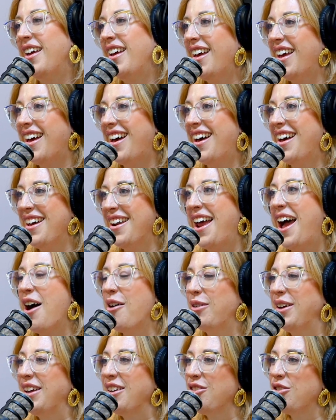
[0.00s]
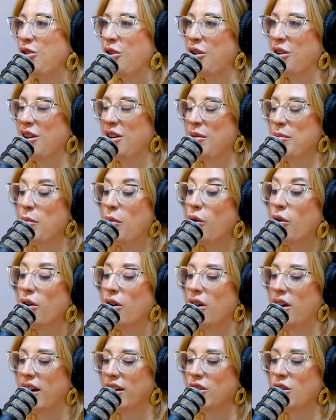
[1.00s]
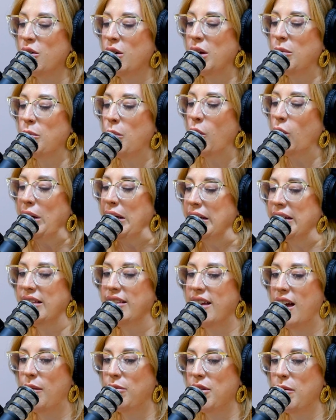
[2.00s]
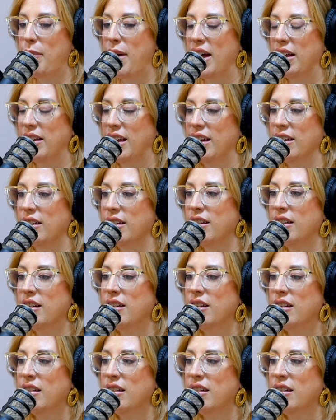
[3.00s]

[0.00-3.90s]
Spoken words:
Yeah. And how we can go in more into depth about, like,